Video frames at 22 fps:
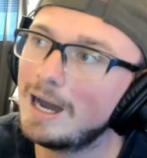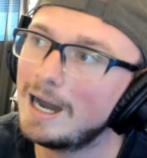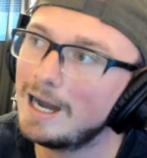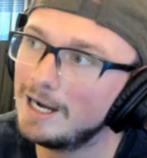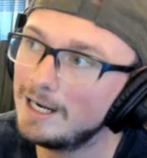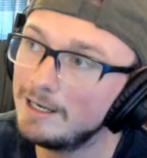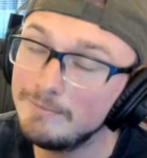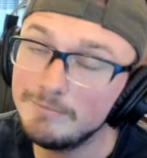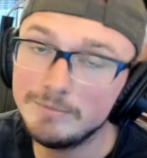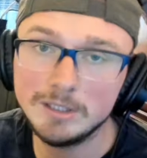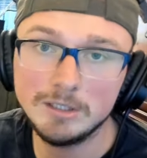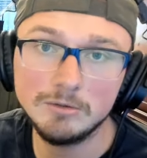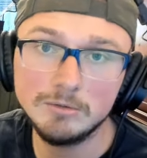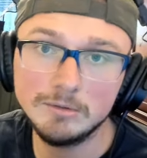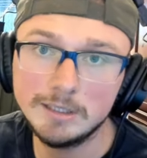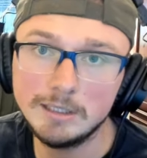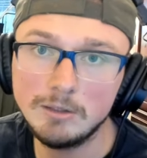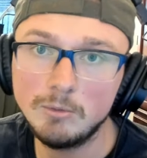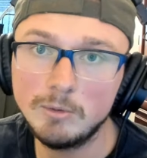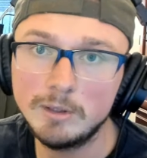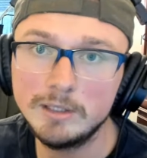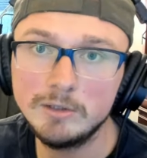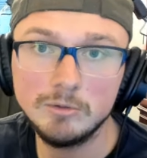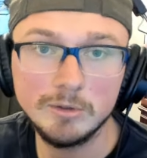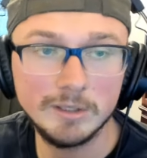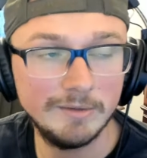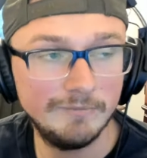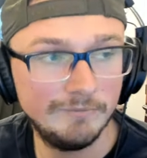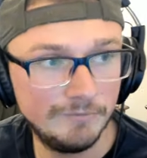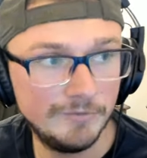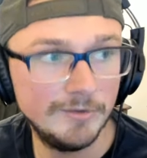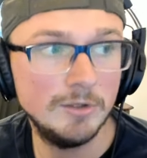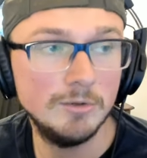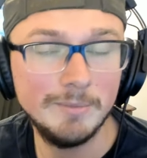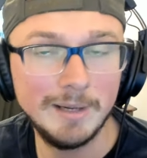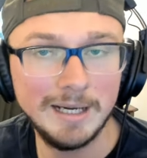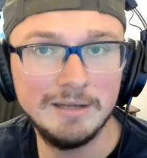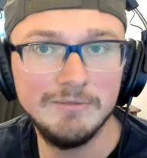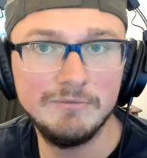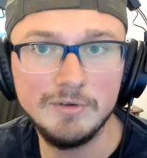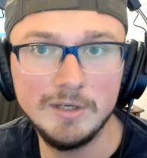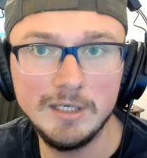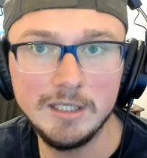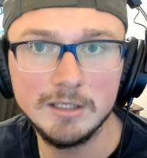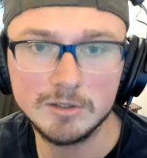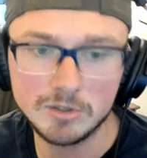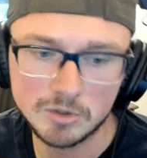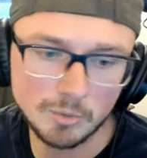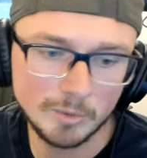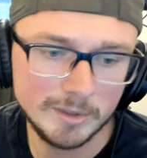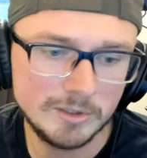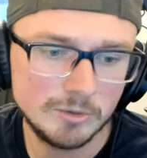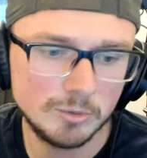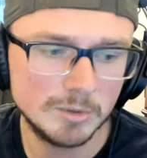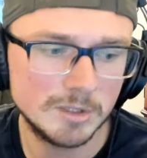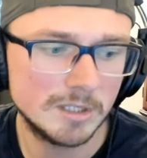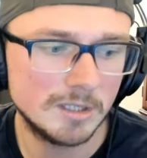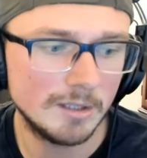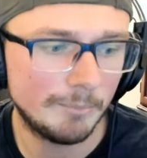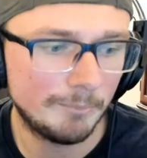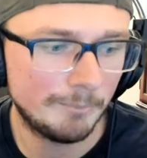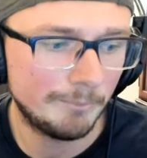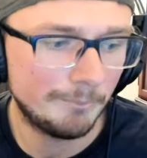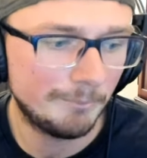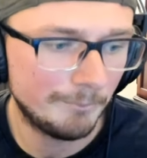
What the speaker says: I'm the only one who can view my videos, which was the